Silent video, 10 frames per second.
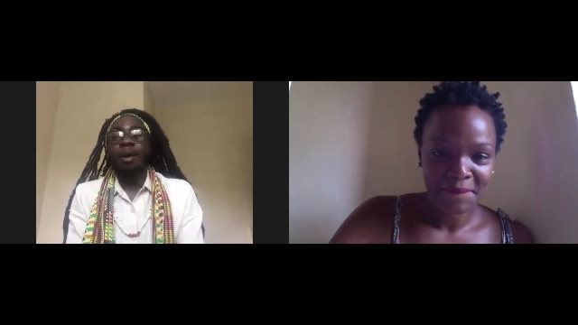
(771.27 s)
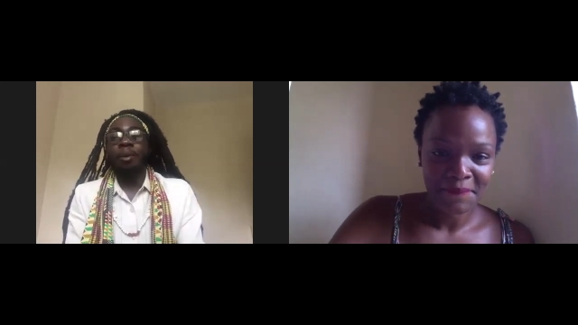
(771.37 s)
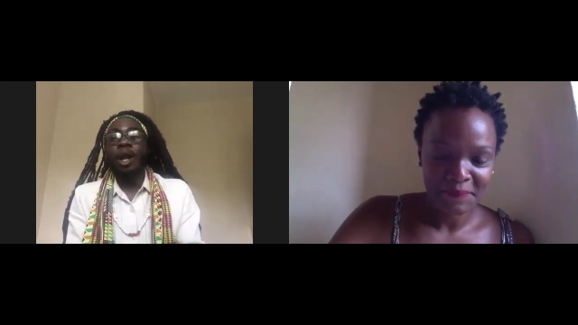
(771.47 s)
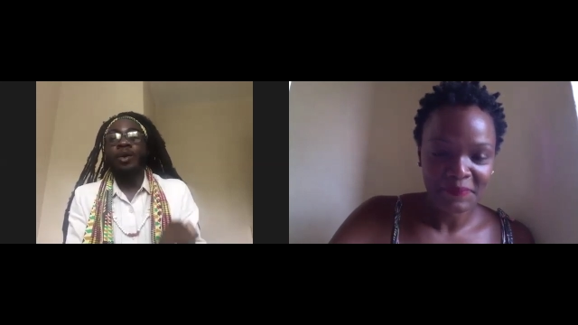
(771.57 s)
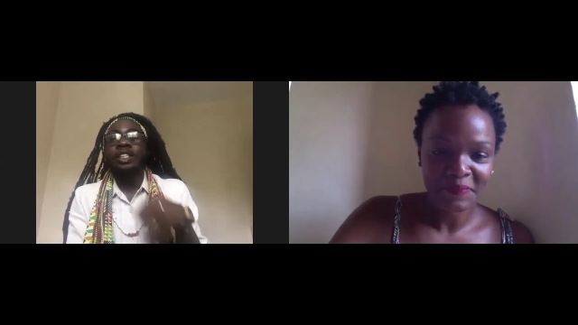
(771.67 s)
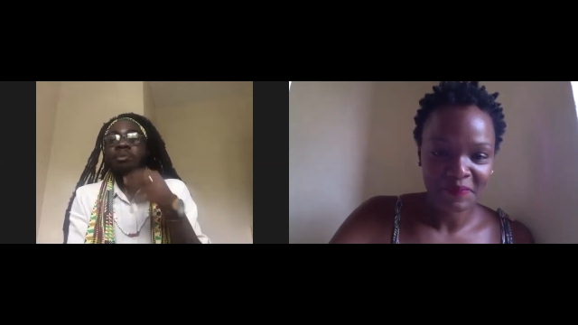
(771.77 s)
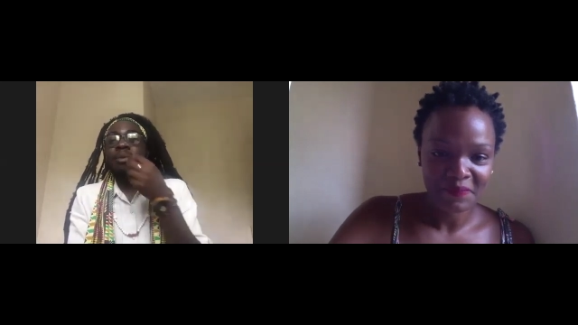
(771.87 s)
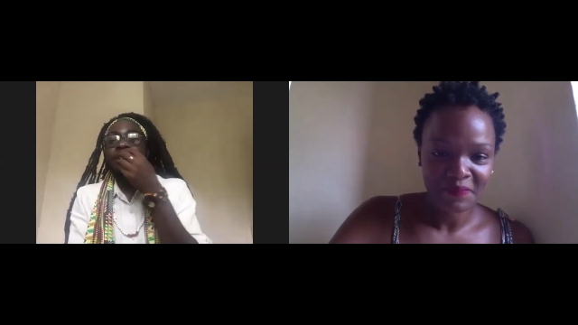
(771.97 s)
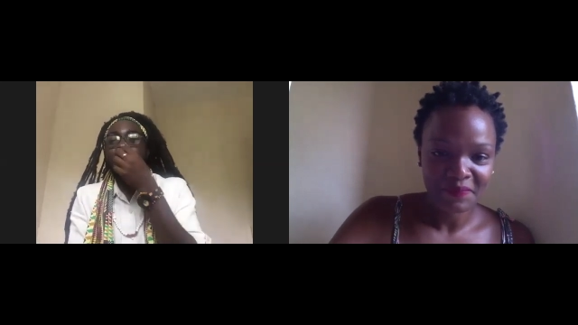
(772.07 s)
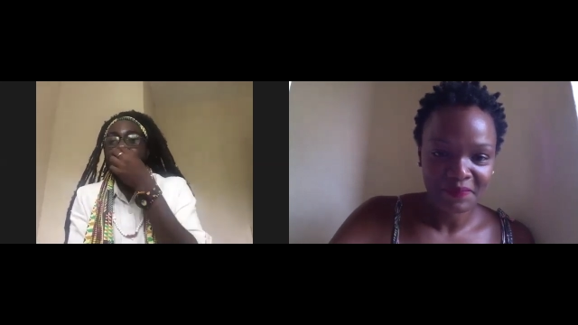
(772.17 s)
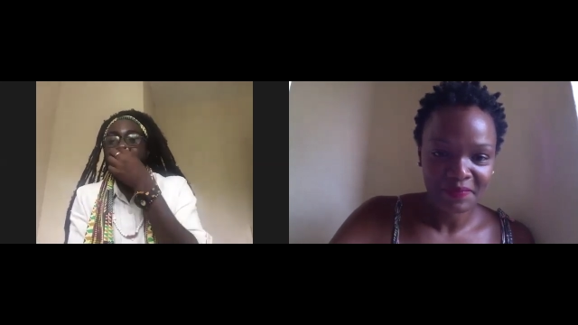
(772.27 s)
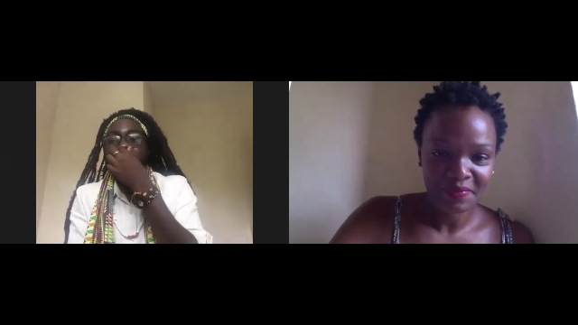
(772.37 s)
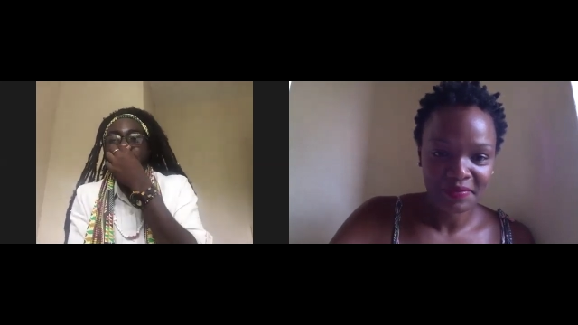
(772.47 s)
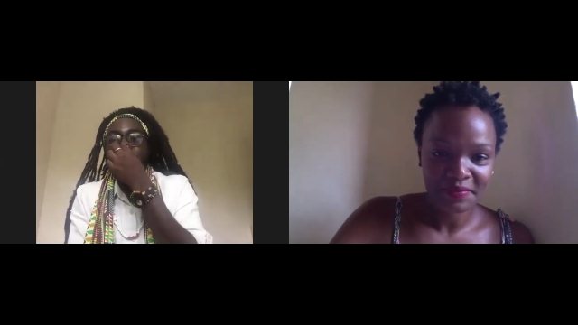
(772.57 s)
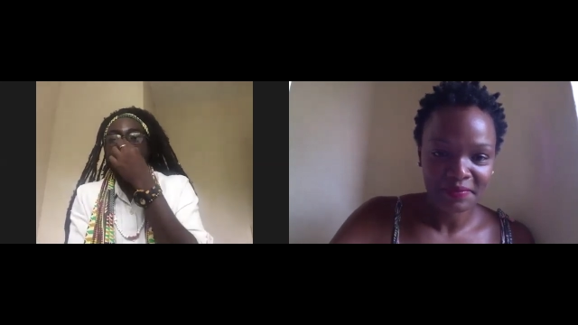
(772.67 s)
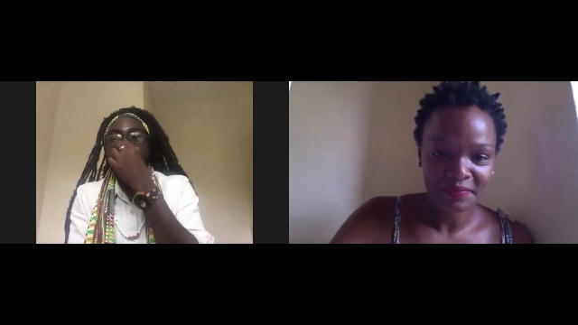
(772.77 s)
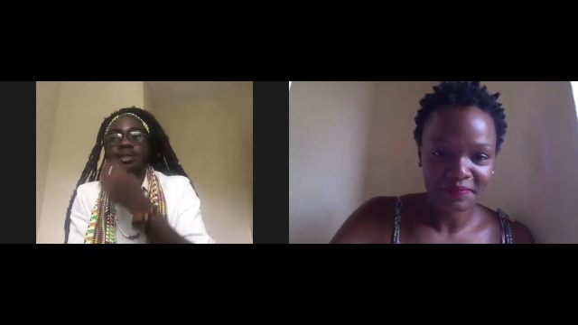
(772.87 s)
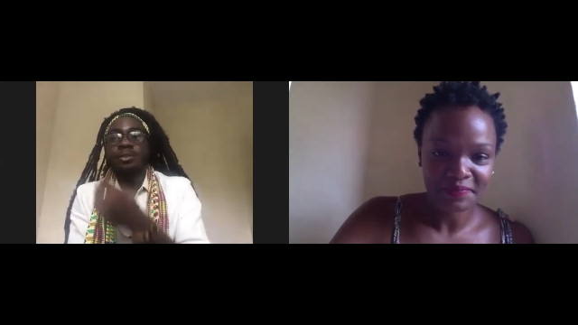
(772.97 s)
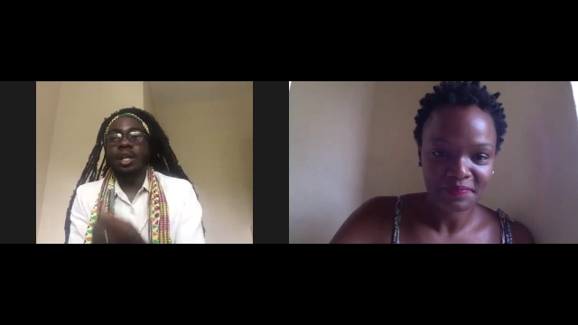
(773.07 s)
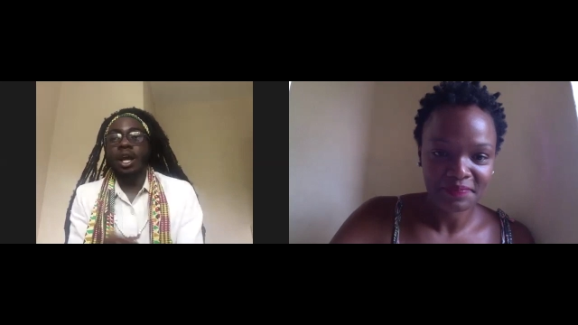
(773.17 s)
Speaker 1: But I would say maybe
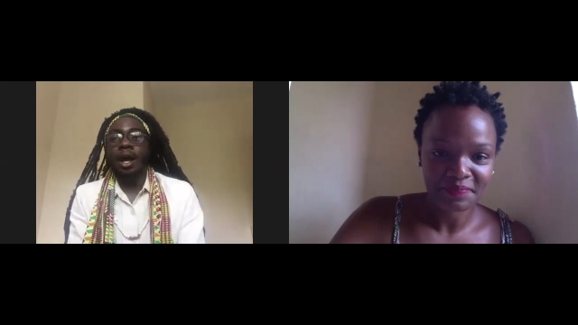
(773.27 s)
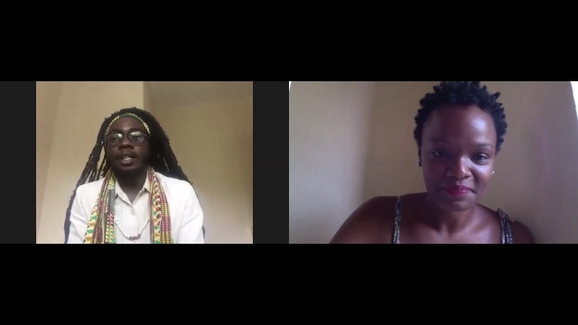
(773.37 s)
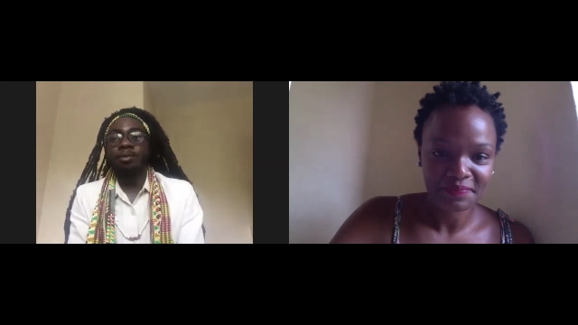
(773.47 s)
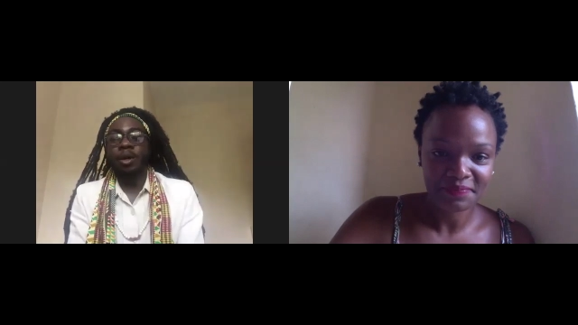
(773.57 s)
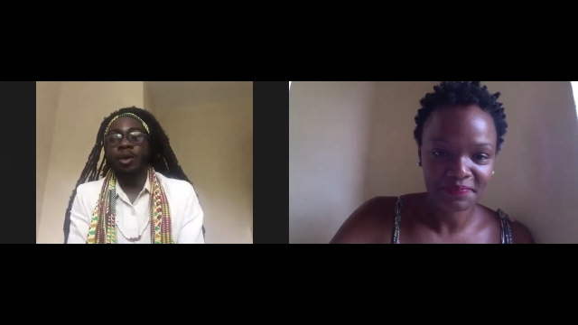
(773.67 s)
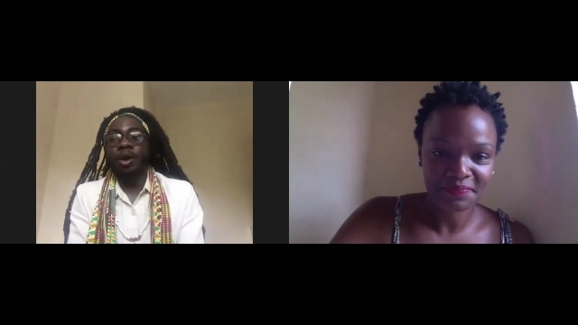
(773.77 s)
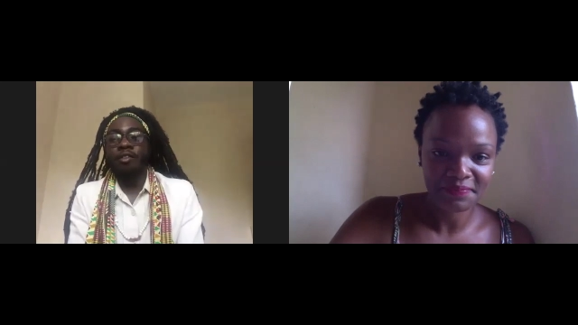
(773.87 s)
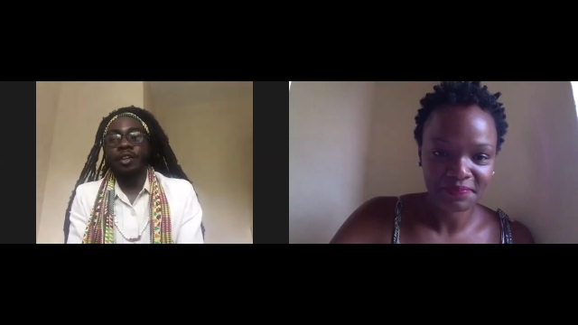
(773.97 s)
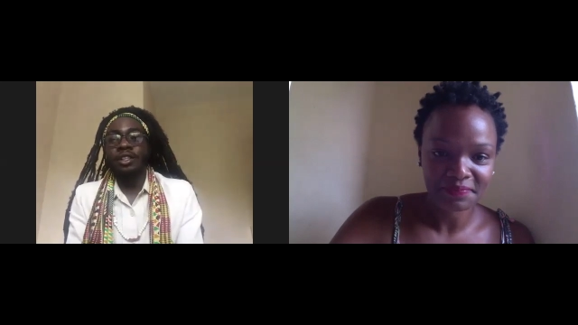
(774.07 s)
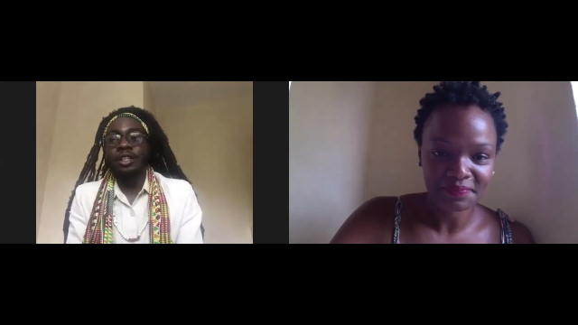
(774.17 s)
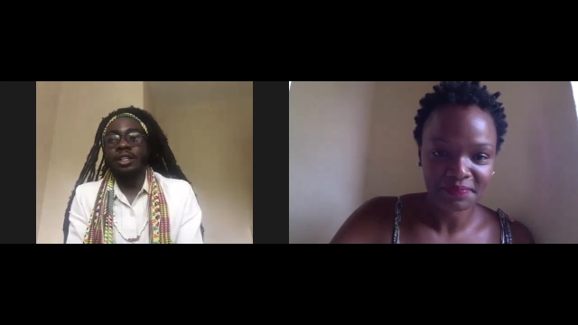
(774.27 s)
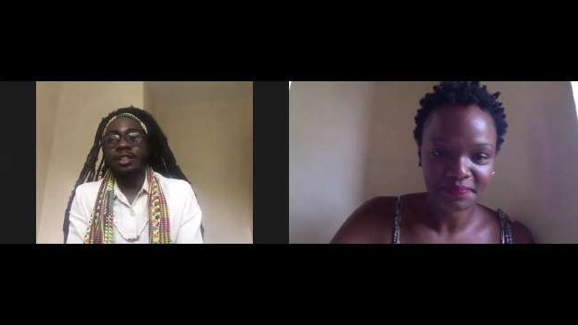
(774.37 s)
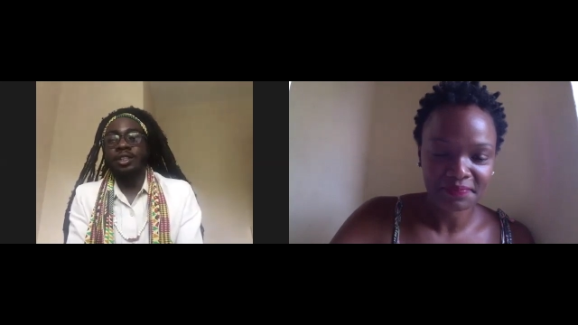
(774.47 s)
is like an aspect where I felt that